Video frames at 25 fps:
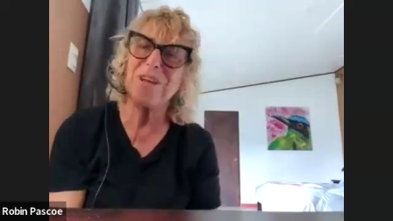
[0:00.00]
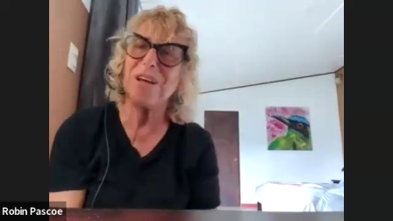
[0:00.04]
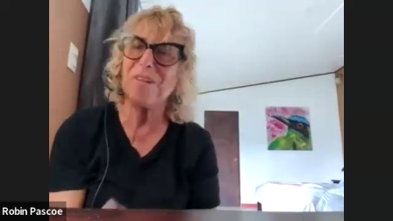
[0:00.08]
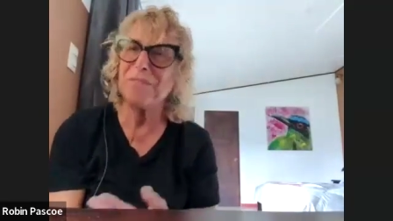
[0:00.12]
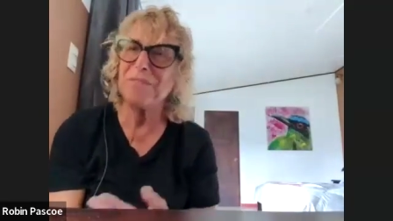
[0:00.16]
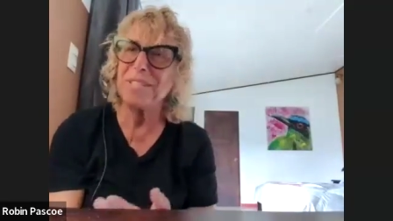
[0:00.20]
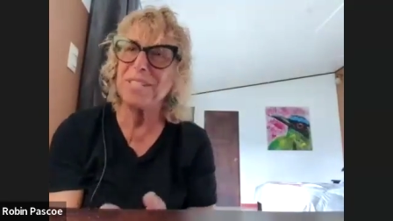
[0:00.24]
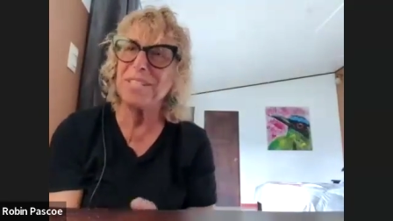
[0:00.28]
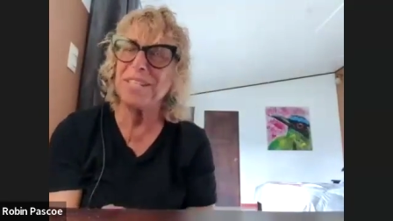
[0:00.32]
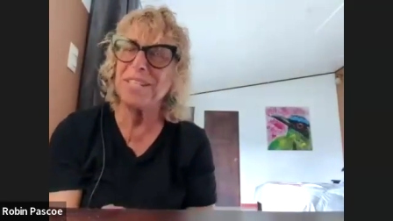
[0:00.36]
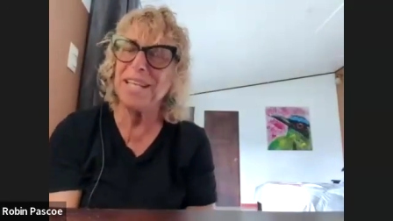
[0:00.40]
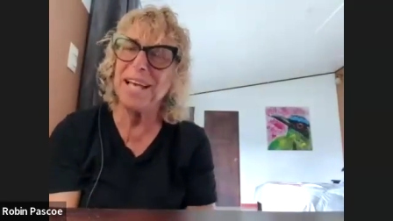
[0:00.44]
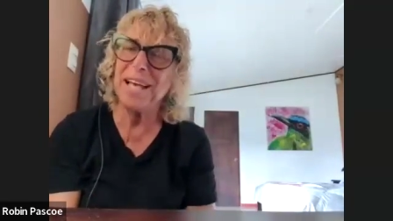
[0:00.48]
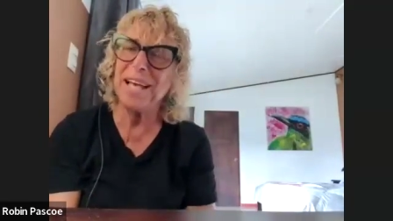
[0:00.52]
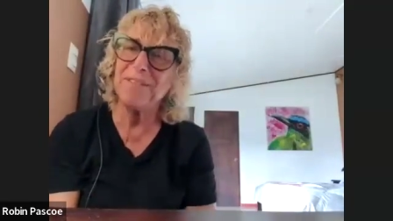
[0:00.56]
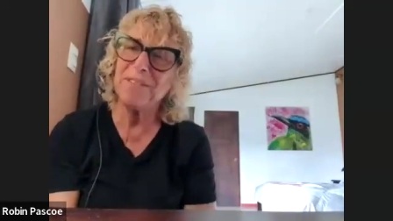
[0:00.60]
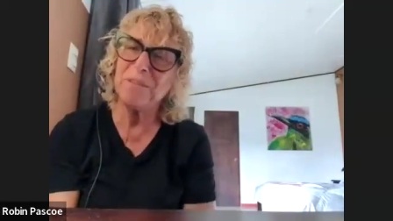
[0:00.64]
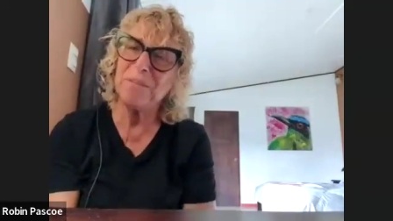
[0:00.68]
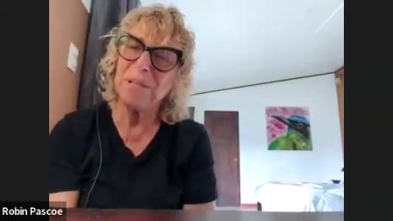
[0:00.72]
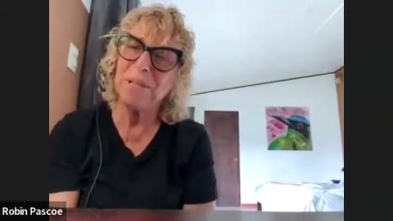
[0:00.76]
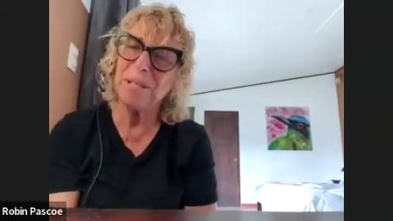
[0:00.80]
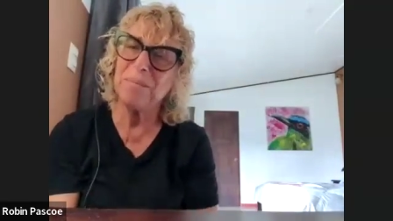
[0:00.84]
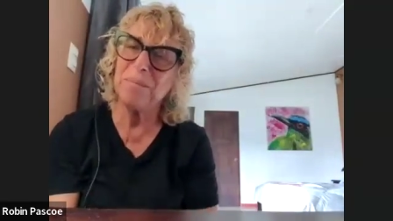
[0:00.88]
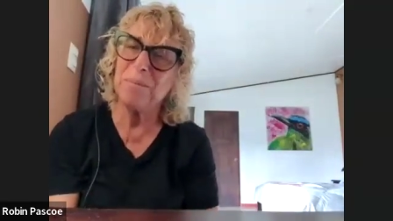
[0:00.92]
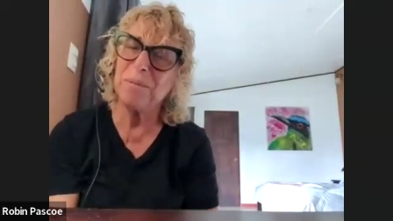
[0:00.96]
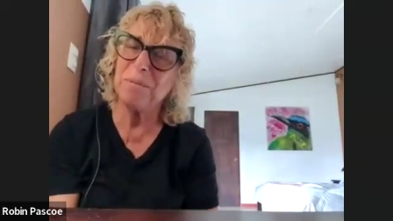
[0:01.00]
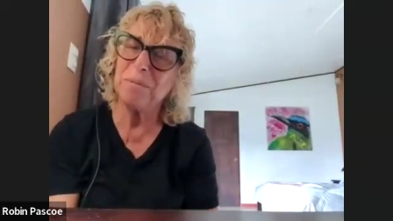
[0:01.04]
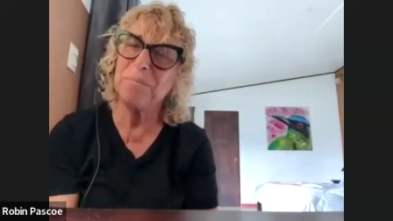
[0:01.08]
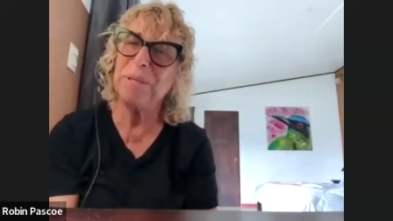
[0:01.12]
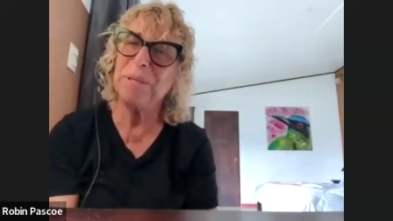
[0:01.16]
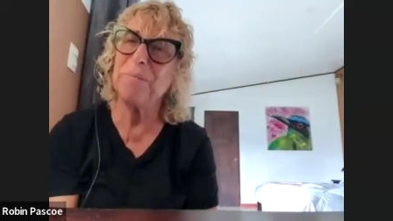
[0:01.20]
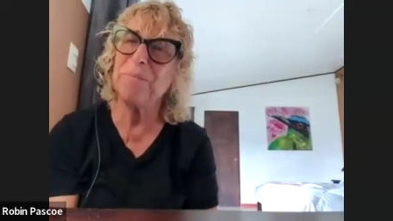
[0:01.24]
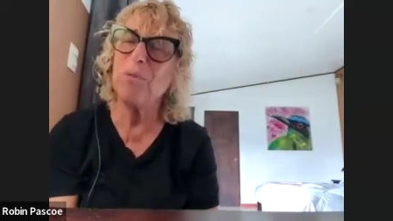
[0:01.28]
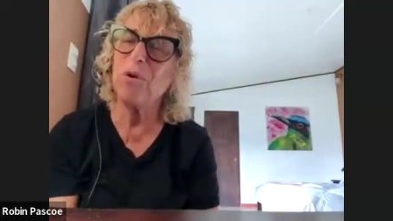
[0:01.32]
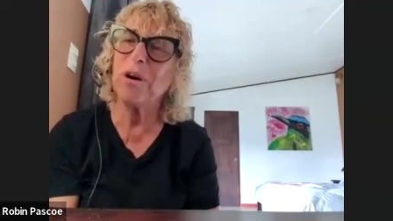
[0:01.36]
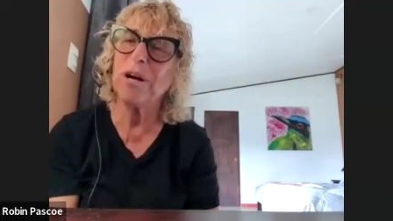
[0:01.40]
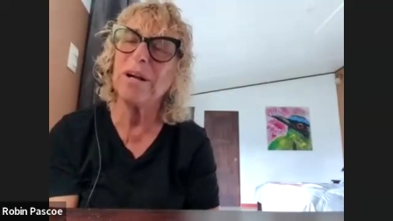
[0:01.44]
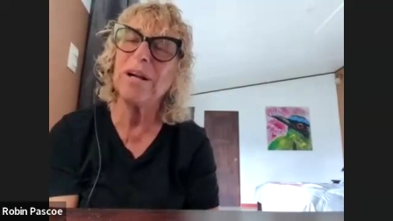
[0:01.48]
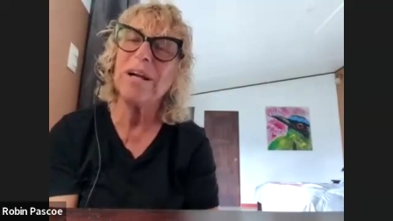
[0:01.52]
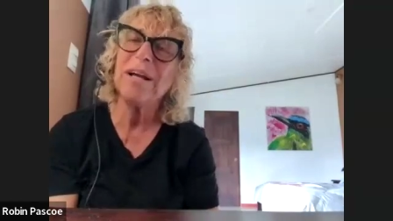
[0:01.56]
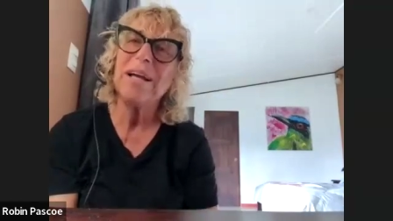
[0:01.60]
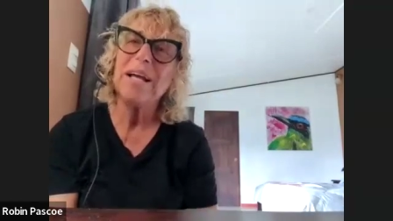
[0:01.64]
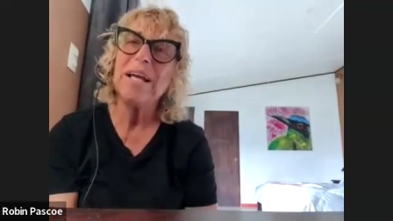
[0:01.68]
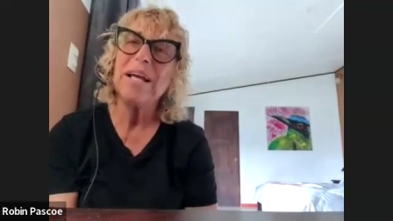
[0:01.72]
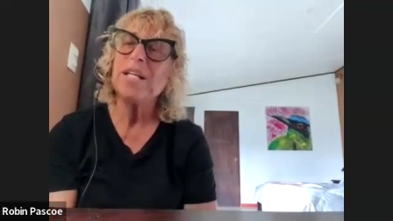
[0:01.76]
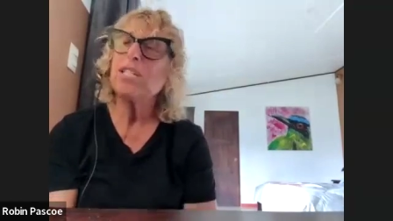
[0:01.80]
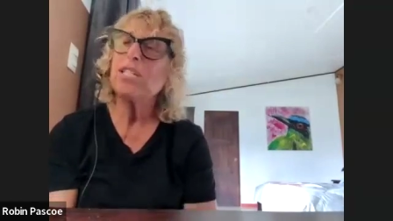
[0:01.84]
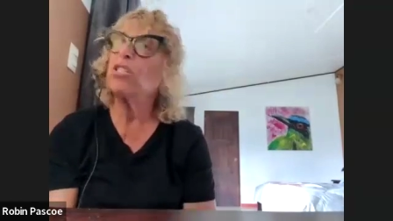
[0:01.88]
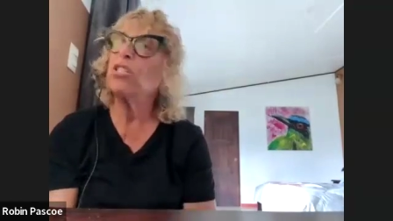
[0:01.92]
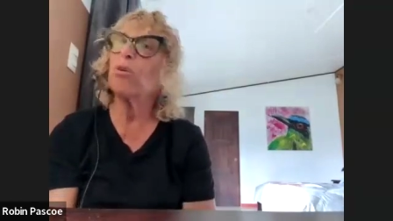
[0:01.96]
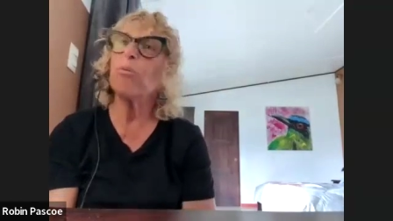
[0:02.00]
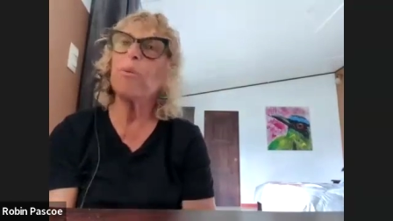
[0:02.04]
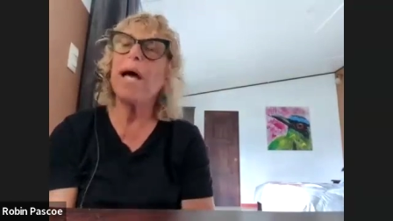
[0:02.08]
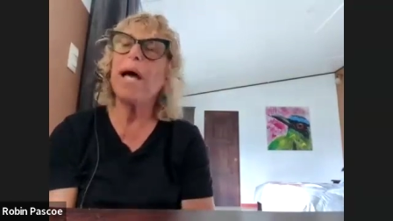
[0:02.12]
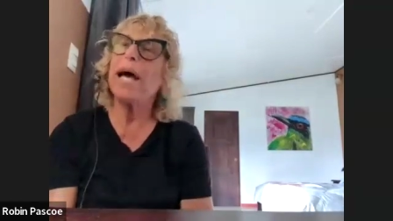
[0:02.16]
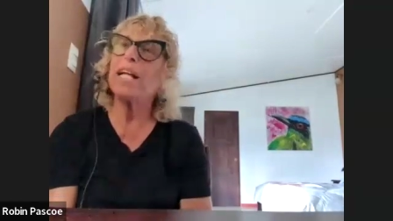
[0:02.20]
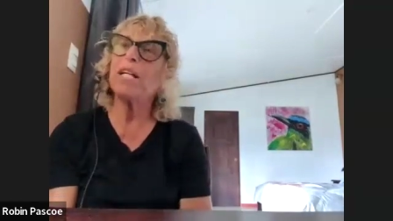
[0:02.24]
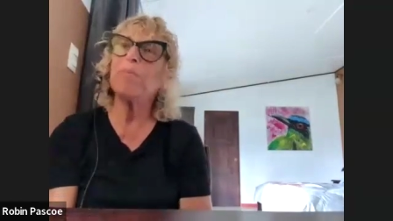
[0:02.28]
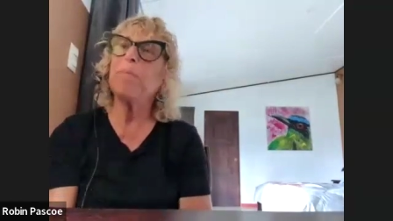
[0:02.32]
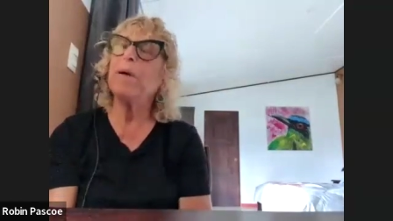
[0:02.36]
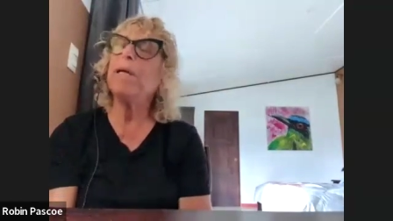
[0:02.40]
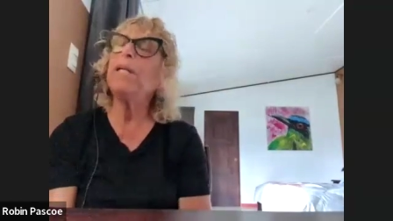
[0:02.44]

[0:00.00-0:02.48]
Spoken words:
Obviously, you have to be a bit more direct.